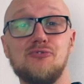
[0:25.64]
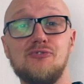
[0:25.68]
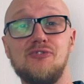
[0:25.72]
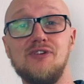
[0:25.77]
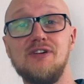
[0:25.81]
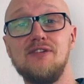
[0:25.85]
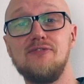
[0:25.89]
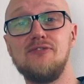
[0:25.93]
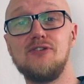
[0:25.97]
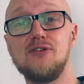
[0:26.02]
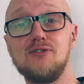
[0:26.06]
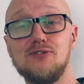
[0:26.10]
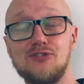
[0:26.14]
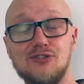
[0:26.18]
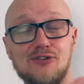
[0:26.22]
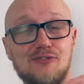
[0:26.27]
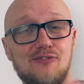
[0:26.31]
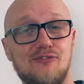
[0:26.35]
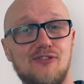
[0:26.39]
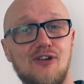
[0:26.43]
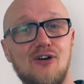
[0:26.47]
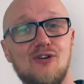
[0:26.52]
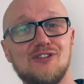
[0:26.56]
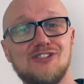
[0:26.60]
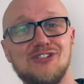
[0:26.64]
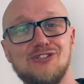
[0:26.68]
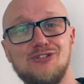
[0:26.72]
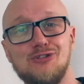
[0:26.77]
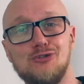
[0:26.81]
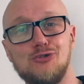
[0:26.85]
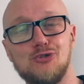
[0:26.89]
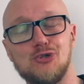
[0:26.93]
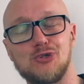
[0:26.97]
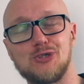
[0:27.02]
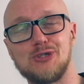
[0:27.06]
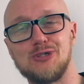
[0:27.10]
reviews, vlogs and
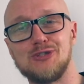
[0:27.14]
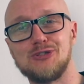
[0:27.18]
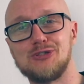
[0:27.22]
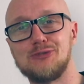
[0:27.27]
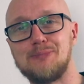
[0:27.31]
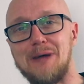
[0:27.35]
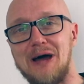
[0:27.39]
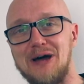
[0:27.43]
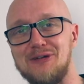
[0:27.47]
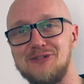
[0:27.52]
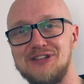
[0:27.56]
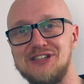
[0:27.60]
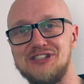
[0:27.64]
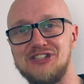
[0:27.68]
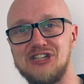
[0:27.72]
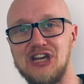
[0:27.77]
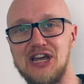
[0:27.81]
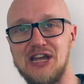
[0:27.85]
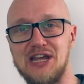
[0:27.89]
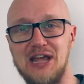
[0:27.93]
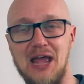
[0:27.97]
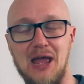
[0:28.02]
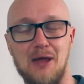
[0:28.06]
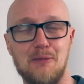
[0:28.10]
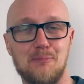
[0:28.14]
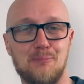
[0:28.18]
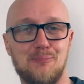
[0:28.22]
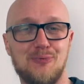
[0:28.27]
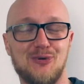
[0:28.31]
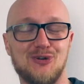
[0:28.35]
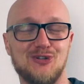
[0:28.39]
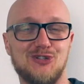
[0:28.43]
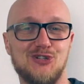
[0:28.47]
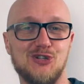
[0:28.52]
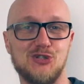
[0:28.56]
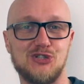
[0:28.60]
tutorials about DJing and
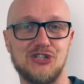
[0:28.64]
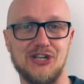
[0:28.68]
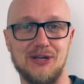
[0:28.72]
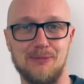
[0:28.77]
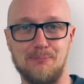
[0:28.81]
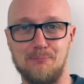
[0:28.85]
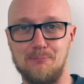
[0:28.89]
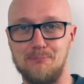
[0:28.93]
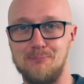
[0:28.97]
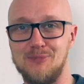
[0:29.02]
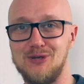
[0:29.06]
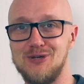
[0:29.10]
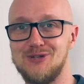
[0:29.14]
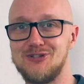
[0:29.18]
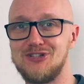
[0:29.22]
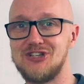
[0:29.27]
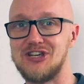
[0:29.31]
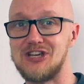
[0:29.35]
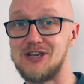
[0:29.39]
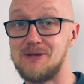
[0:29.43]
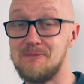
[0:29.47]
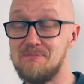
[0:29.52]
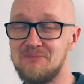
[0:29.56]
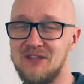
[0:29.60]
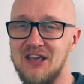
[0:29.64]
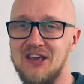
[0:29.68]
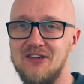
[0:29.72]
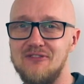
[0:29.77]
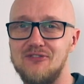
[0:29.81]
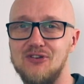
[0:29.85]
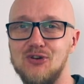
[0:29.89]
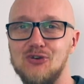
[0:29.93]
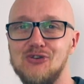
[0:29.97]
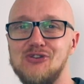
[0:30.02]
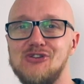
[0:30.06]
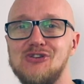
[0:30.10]
producing music.
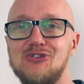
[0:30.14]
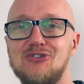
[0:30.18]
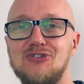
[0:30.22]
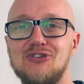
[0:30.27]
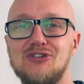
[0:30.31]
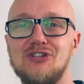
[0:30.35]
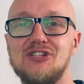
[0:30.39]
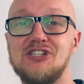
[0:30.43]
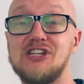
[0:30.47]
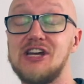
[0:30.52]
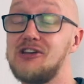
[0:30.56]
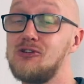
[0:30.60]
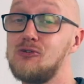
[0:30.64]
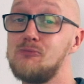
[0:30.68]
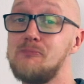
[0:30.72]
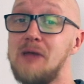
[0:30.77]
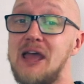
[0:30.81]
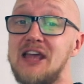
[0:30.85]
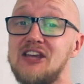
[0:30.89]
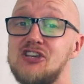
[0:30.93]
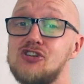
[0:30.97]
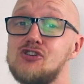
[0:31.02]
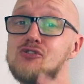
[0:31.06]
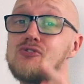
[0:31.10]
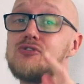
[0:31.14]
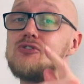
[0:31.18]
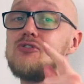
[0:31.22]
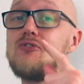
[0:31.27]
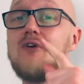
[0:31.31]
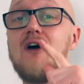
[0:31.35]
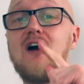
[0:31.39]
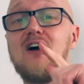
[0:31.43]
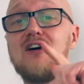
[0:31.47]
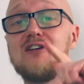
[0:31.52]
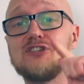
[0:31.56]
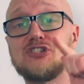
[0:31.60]
If you're new to the channel, make sure you
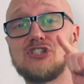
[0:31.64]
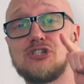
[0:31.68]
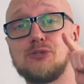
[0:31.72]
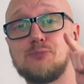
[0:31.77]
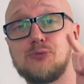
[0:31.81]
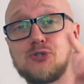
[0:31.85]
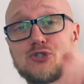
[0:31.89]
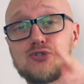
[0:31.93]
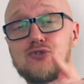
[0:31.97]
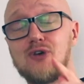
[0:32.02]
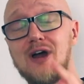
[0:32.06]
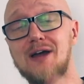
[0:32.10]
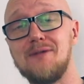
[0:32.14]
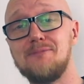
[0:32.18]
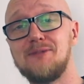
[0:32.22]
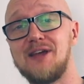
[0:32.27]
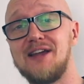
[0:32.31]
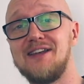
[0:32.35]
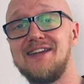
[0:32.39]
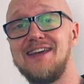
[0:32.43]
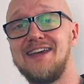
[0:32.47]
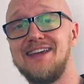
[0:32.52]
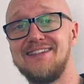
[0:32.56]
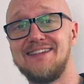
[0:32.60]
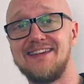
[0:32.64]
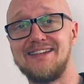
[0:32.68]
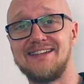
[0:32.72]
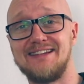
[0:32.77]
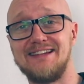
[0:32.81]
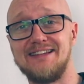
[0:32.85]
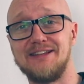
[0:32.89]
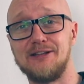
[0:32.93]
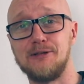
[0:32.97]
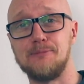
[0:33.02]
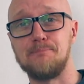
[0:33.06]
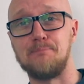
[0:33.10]
are subscribed and hit that
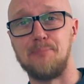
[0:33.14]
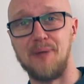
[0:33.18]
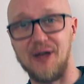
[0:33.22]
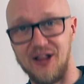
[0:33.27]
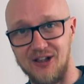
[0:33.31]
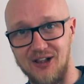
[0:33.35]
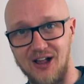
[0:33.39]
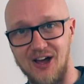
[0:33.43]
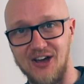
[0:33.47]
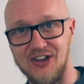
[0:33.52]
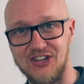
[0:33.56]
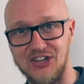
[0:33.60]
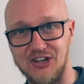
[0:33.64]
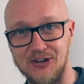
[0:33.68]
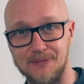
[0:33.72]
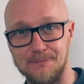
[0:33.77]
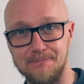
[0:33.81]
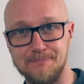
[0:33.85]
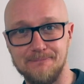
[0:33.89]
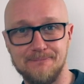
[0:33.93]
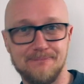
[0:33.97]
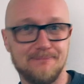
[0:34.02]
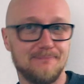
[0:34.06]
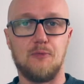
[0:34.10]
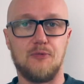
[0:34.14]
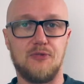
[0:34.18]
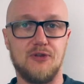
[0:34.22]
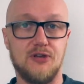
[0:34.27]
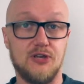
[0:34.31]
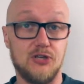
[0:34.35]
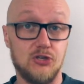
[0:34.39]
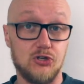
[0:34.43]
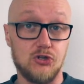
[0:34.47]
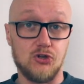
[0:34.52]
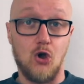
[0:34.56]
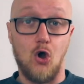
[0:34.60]
little bell icon.
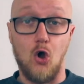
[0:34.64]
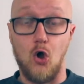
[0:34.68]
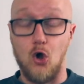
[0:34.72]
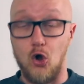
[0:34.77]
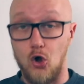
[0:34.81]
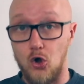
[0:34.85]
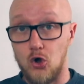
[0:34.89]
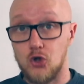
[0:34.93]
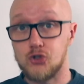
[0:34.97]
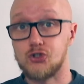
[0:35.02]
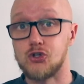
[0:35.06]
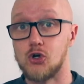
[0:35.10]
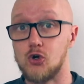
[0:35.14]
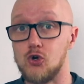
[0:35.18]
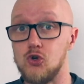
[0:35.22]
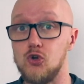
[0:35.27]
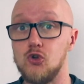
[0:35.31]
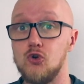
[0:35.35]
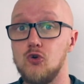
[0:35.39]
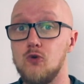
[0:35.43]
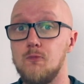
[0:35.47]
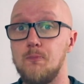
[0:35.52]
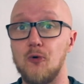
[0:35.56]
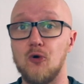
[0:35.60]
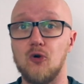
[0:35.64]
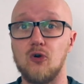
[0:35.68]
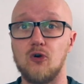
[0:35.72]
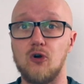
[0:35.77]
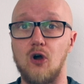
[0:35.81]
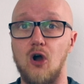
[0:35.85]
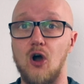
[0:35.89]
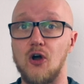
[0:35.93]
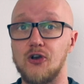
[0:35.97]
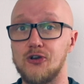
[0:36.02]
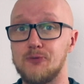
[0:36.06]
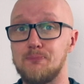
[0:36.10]
The auto loop
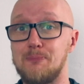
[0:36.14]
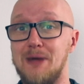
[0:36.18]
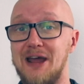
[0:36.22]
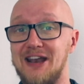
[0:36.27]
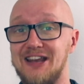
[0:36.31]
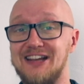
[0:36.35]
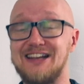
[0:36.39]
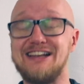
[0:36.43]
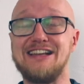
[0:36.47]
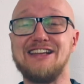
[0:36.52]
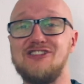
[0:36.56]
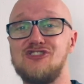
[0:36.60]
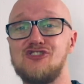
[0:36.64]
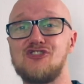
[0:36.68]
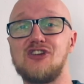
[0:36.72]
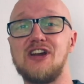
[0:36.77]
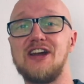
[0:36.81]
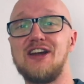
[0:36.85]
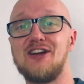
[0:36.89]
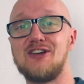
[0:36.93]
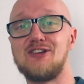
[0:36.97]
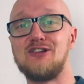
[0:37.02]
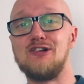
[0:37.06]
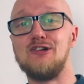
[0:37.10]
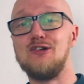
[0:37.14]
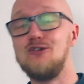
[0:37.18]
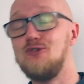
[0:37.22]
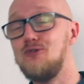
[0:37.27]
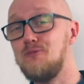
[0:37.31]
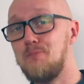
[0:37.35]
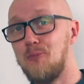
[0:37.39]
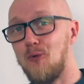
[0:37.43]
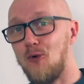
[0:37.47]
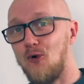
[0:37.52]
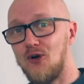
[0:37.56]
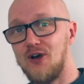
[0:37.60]
or automatically triggered
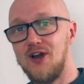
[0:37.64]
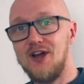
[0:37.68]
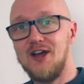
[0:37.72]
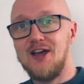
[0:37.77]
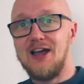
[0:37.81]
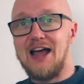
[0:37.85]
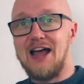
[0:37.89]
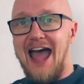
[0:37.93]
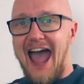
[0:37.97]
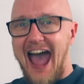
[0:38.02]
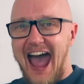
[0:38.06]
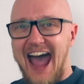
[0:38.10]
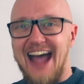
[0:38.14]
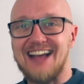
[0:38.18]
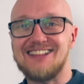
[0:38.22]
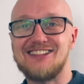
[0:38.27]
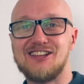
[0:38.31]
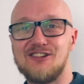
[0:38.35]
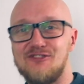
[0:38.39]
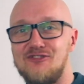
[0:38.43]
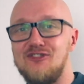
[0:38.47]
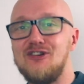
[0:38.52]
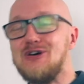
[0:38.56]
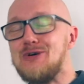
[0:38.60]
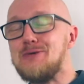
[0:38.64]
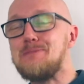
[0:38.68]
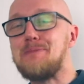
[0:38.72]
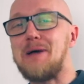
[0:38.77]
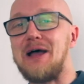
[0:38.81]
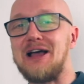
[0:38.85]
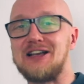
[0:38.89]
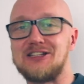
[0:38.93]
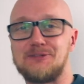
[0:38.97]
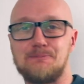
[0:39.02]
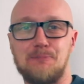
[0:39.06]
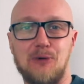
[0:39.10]
loop or active loop
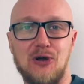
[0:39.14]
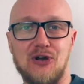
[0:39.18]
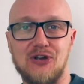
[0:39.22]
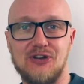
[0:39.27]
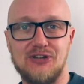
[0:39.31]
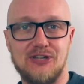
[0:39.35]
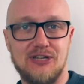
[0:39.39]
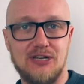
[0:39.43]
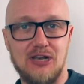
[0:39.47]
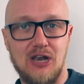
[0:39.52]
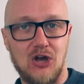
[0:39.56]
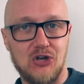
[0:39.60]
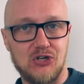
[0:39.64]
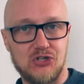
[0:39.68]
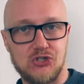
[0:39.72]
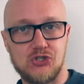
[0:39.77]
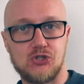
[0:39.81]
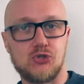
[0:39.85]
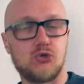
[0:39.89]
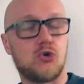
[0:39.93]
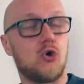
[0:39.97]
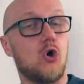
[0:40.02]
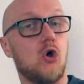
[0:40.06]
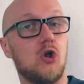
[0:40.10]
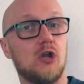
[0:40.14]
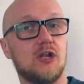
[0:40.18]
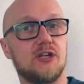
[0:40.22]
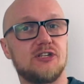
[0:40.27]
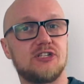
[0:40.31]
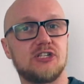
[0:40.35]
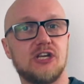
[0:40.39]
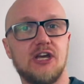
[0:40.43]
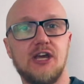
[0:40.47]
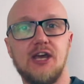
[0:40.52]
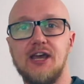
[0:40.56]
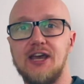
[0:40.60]
as Pioneer likes to call
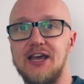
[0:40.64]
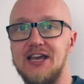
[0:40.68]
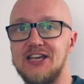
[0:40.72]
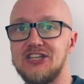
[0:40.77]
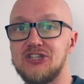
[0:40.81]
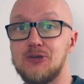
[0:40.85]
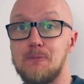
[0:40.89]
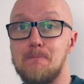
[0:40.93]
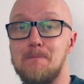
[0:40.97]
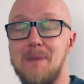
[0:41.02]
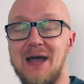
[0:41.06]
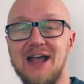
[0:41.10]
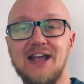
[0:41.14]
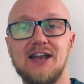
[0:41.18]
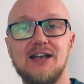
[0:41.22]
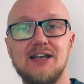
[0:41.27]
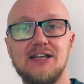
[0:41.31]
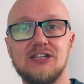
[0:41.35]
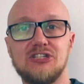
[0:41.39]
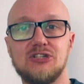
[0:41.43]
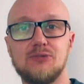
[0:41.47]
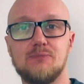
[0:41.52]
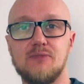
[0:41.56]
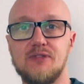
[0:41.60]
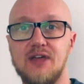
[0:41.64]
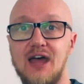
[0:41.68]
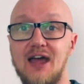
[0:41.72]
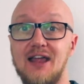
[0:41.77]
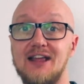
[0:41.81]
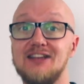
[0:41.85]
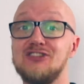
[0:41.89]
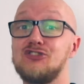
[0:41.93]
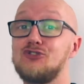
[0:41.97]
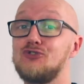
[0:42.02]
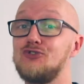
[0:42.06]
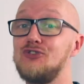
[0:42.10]
it, is a mechanism
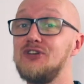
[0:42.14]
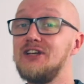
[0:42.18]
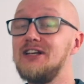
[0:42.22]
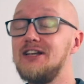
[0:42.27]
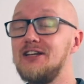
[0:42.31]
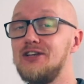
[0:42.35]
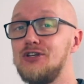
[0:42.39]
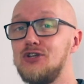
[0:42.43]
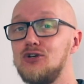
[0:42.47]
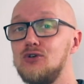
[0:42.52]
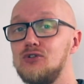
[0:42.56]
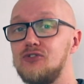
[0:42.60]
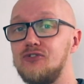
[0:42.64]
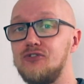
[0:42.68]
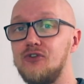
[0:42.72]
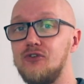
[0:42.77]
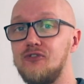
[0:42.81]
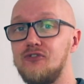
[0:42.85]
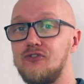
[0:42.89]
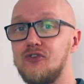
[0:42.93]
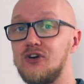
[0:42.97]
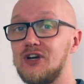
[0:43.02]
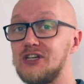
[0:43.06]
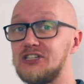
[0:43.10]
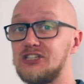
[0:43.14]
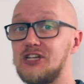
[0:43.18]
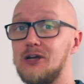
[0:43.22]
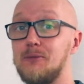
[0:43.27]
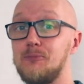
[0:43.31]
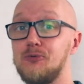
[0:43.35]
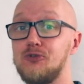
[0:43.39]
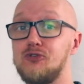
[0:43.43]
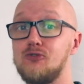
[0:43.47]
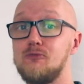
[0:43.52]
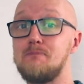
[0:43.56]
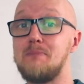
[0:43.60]
that is really useful for
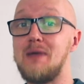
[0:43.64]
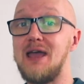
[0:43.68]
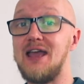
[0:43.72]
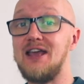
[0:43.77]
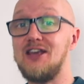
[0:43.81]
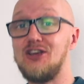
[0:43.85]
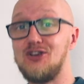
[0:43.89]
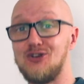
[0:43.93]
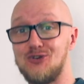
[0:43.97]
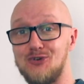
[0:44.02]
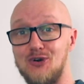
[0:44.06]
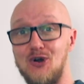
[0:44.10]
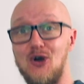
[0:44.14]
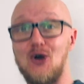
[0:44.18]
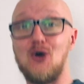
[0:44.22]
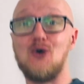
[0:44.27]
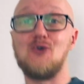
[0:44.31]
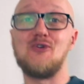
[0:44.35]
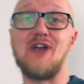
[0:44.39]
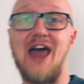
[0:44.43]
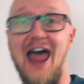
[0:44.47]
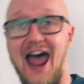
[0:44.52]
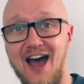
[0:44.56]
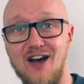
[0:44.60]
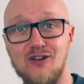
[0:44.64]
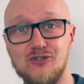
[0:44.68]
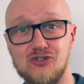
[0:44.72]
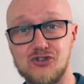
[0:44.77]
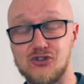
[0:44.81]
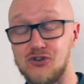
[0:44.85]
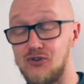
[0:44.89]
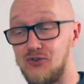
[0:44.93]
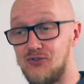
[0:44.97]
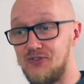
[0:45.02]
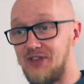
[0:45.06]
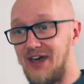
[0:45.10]
example to make your own
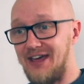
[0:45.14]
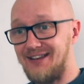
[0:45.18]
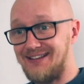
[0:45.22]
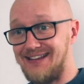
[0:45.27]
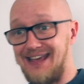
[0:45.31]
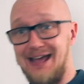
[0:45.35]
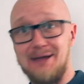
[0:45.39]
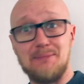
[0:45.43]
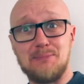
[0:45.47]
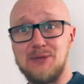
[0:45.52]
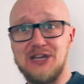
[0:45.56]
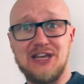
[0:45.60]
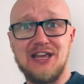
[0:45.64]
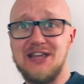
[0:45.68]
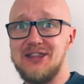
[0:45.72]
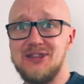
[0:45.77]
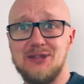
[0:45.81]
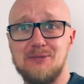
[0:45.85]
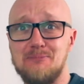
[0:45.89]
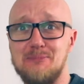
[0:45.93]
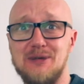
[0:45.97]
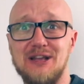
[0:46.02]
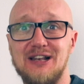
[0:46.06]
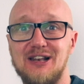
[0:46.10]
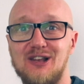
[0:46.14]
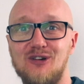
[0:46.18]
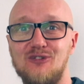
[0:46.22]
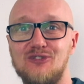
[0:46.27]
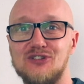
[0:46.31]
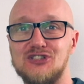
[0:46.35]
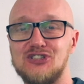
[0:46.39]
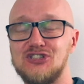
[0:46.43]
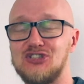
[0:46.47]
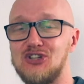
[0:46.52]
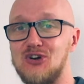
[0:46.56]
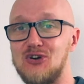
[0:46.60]
outro that can be in the middle of
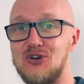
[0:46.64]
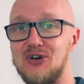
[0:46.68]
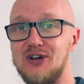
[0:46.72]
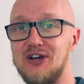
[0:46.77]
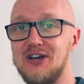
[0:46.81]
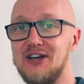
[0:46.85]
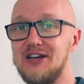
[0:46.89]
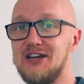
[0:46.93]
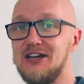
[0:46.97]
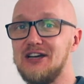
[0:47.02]
a song.